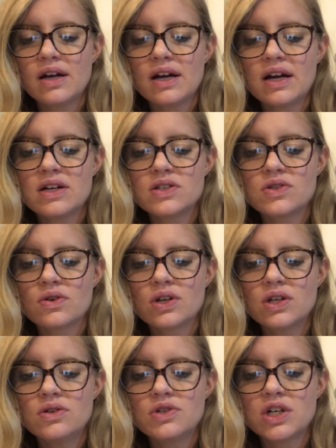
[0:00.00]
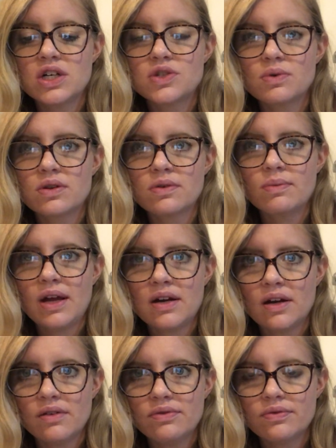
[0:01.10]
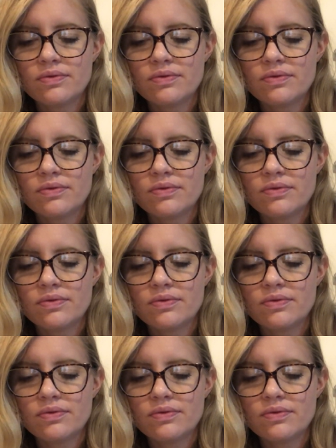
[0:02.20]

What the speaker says: I asked, or can you change what they're made of?